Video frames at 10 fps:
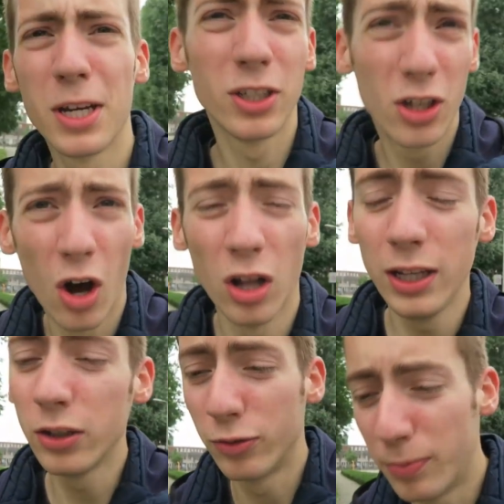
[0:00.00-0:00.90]
because a
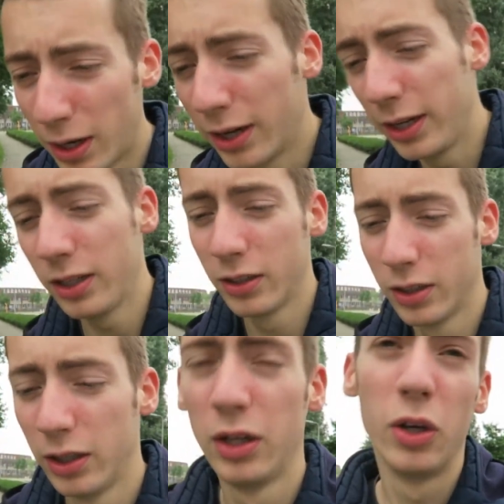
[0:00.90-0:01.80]
colleague of mine
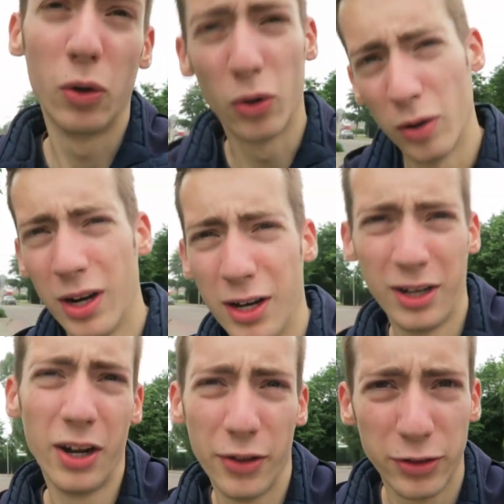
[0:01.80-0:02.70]
or
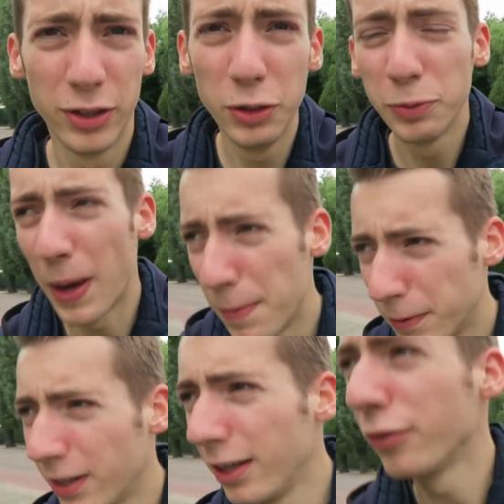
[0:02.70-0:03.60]
another
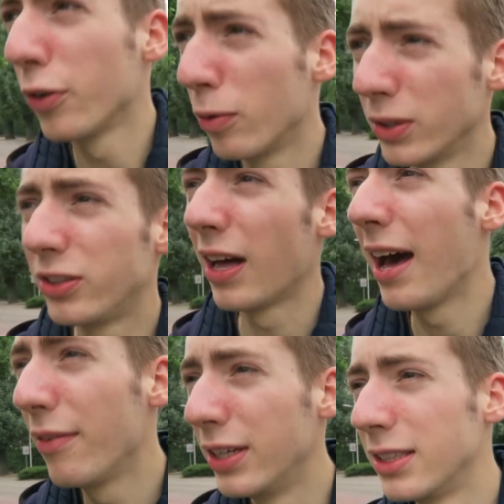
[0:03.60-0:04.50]
newspaper deliverer wants to
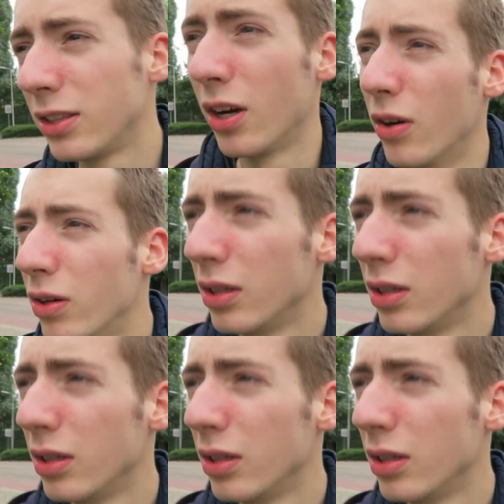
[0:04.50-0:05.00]
have it. So